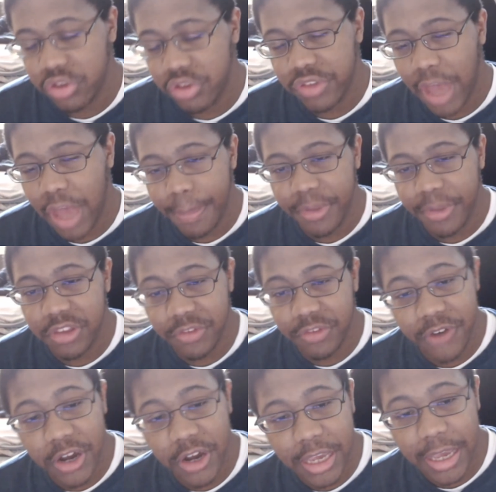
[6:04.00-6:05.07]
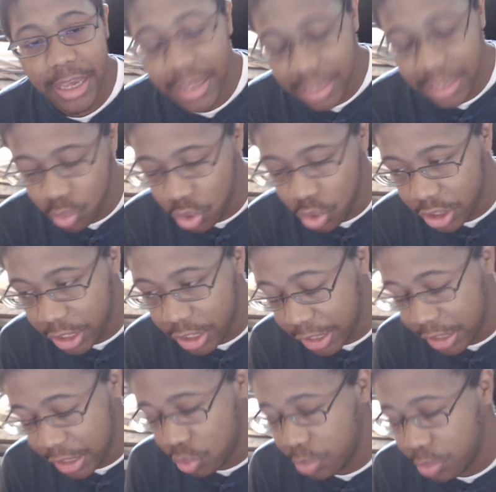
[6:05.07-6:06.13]
this happened to fucking anyone,
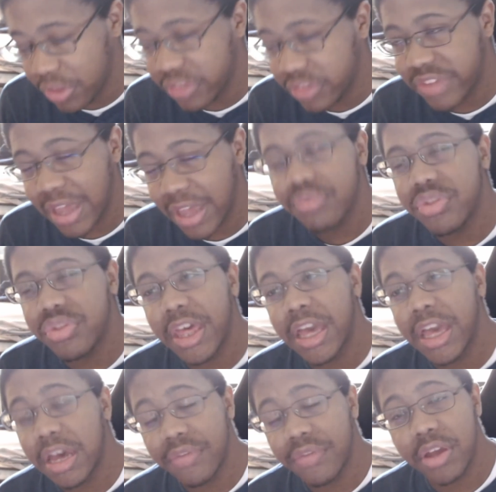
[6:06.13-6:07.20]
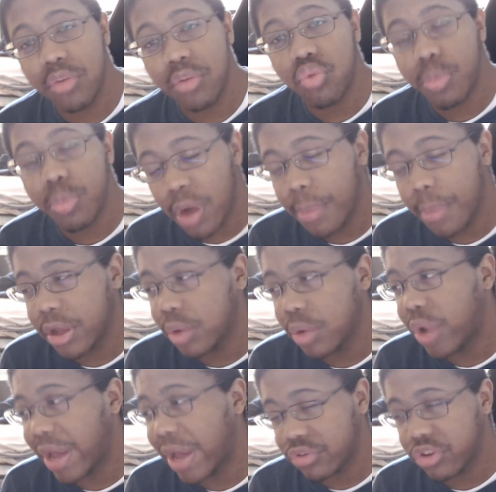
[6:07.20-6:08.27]
and it would be the same thing if a Republican
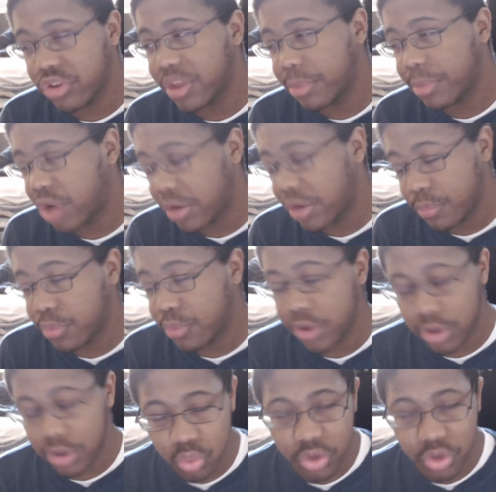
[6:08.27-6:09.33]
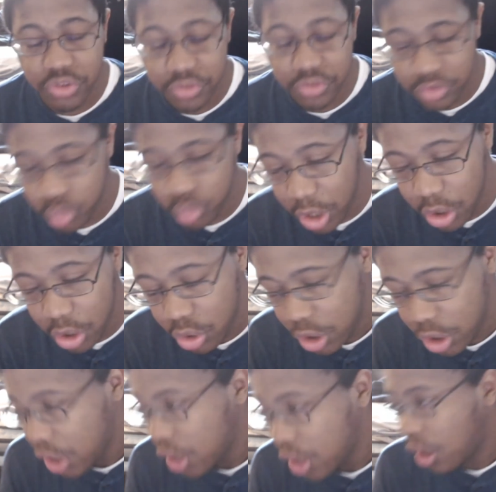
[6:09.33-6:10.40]
went after a Democrat for political reasons as well.
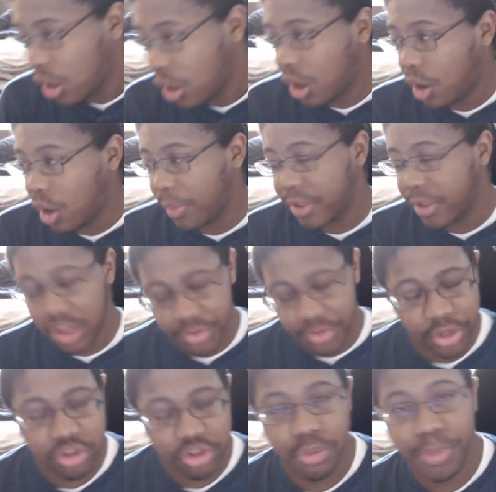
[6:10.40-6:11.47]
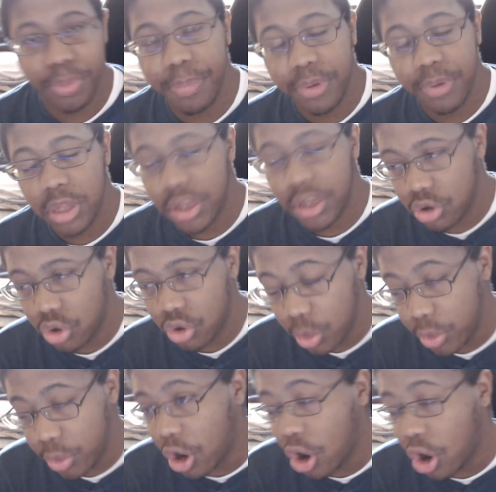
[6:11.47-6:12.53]
Um, nothing should be political, and
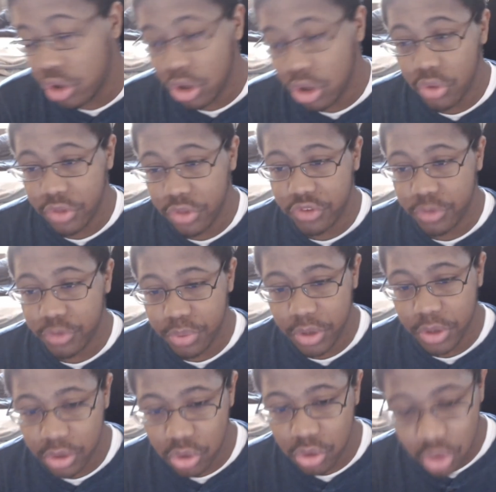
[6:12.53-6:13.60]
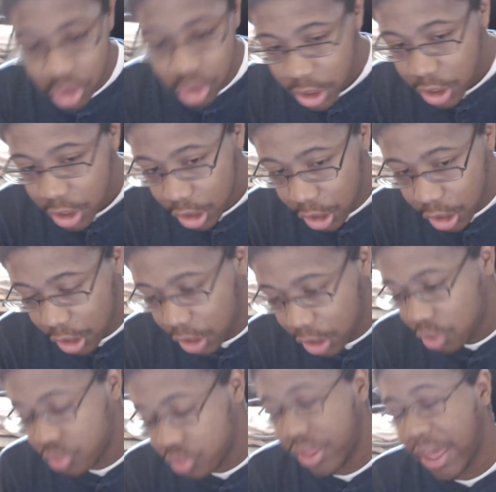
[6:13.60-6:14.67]
we all know this is political.
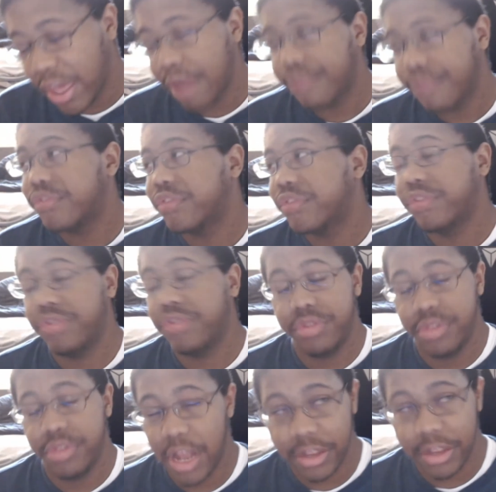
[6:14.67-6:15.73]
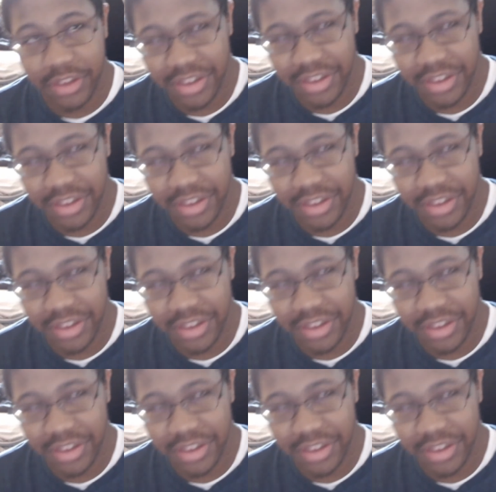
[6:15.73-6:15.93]
Uh, they have not